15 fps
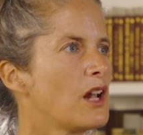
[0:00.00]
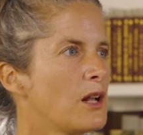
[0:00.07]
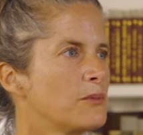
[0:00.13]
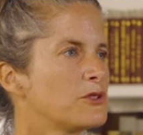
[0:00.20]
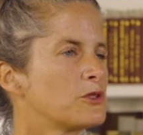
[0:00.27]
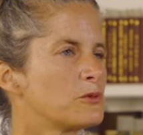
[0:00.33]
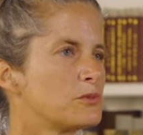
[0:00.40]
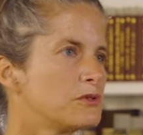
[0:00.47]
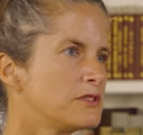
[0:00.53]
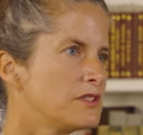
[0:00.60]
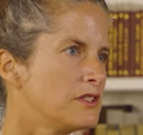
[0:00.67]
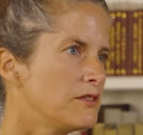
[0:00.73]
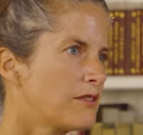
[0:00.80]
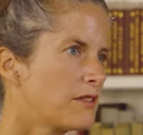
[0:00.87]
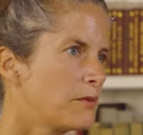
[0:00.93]
helps to
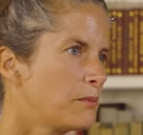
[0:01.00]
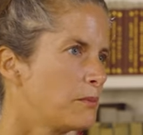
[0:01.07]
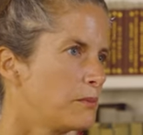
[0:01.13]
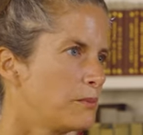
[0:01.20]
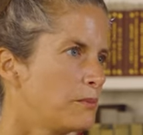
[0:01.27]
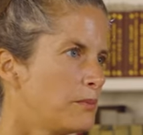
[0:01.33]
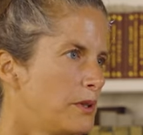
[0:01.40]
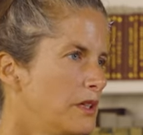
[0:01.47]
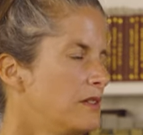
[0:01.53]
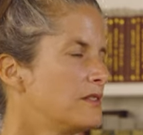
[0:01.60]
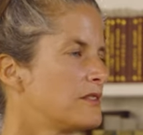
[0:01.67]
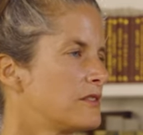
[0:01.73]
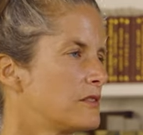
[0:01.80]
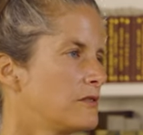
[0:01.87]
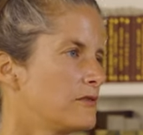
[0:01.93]
perceive the
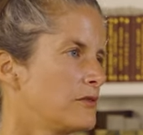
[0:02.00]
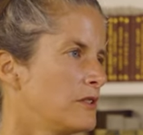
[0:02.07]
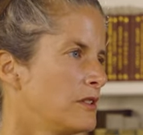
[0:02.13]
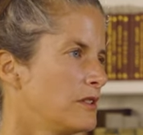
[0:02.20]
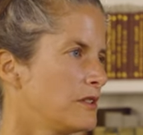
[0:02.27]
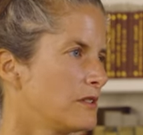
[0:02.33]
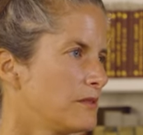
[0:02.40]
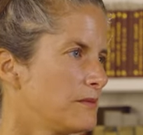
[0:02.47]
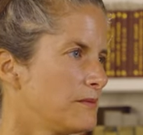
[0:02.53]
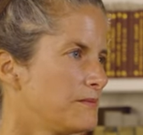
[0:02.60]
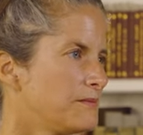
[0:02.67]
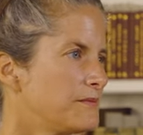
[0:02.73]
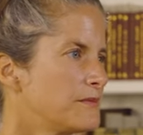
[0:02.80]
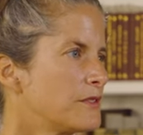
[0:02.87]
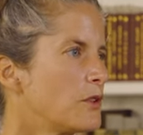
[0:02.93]
piece different.
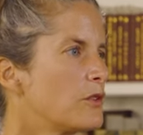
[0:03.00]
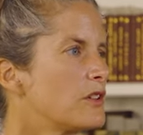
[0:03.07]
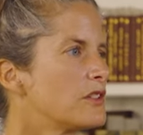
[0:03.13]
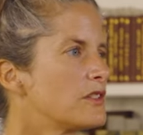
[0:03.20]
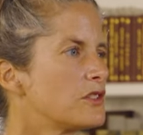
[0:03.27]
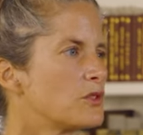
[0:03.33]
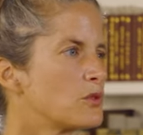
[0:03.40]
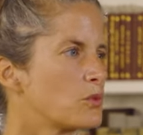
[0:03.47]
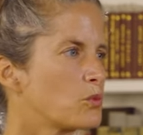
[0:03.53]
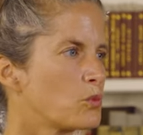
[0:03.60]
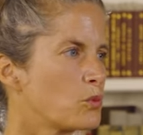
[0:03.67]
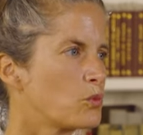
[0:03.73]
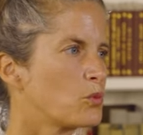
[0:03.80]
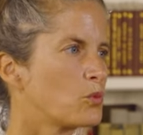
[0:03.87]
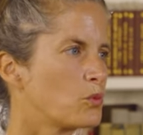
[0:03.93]
So this is
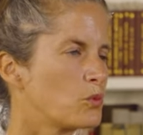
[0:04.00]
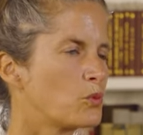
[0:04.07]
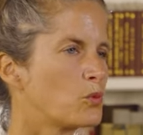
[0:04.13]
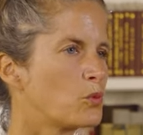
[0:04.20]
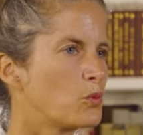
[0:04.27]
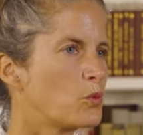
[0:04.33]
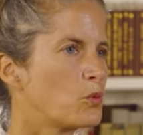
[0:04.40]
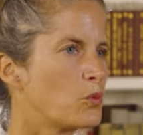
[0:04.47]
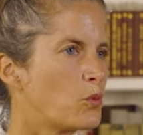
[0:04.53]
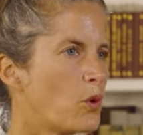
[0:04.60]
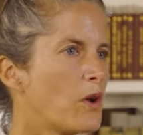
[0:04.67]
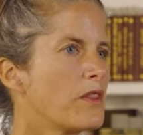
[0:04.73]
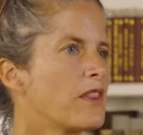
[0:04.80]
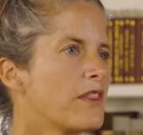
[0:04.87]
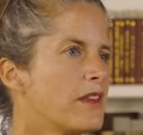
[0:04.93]

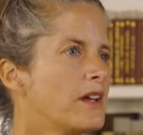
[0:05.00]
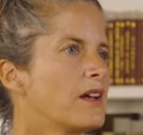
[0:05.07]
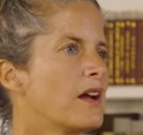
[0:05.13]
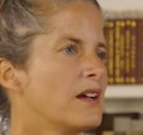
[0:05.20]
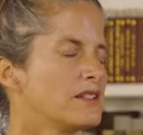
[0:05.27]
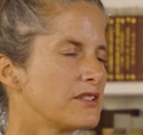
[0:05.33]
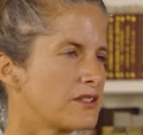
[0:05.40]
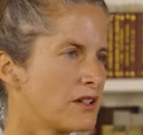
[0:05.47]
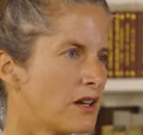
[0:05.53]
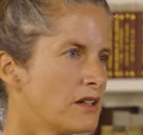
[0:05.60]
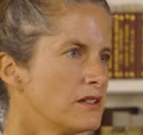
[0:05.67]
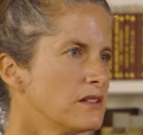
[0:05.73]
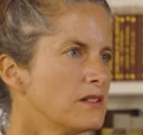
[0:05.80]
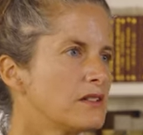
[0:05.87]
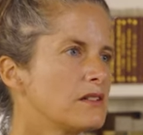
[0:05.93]
one thing I
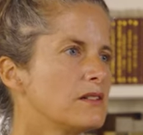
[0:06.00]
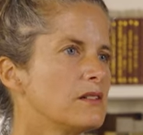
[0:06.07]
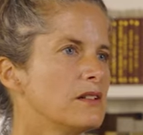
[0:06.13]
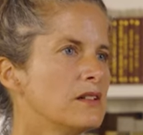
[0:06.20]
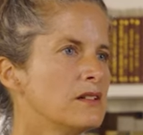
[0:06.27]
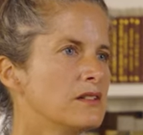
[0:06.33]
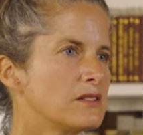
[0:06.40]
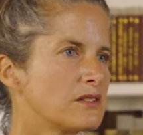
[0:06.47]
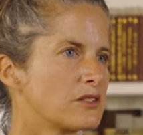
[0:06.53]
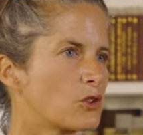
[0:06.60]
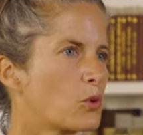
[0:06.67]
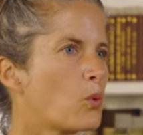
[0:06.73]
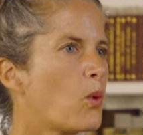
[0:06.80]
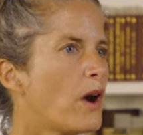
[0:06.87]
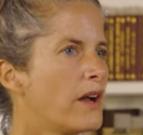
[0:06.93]
started. It's
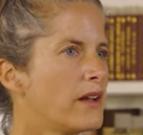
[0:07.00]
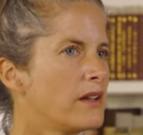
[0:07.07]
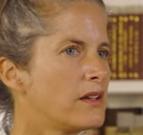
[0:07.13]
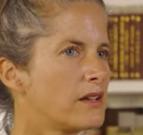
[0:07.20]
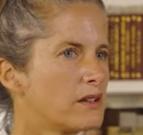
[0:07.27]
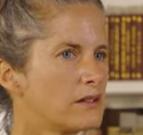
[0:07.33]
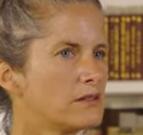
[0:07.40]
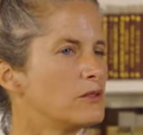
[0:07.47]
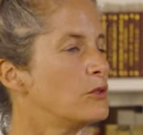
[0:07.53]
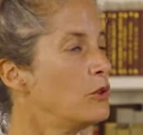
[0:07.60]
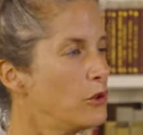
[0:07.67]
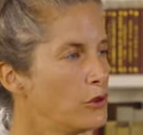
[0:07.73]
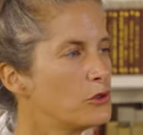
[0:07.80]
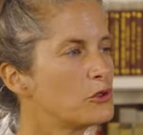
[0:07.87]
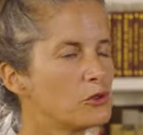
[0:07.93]
quite
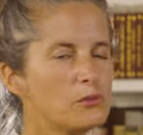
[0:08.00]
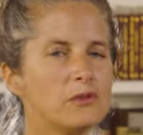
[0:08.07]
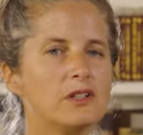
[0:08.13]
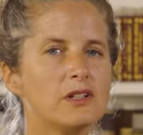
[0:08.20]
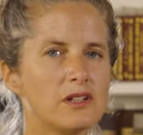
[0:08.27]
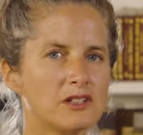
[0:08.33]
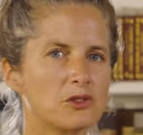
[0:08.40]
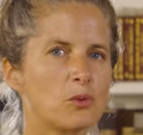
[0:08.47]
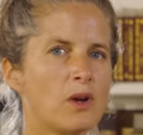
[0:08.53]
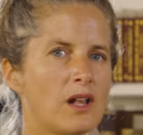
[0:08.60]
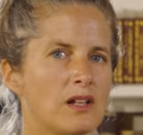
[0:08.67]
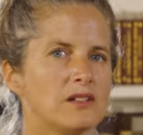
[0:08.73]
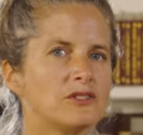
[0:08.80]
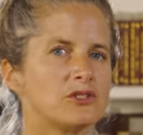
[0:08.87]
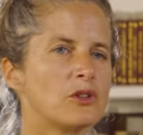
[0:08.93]
new to me as
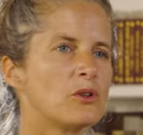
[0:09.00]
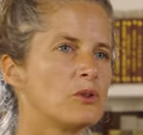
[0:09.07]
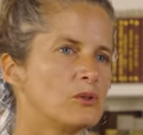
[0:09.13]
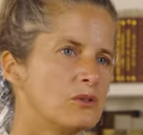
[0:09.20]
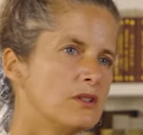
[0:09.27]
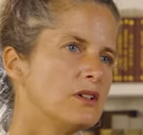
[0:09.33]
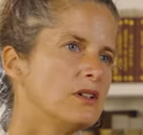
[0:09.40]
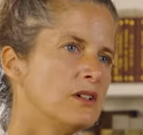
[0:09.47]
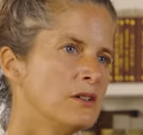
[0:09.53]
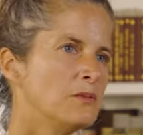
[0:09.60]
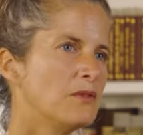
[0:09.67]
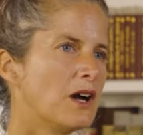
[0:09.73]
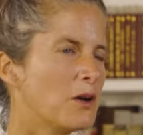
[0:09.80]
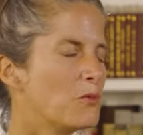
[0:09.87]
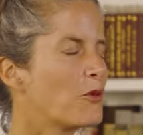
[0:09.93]
well, so
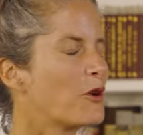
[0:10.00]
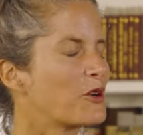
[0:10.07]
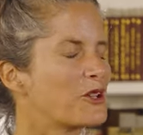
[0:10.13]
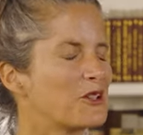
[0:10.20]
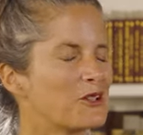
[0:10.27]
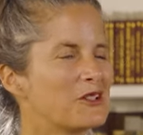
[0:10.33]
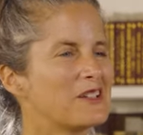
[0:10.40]
um, I'm working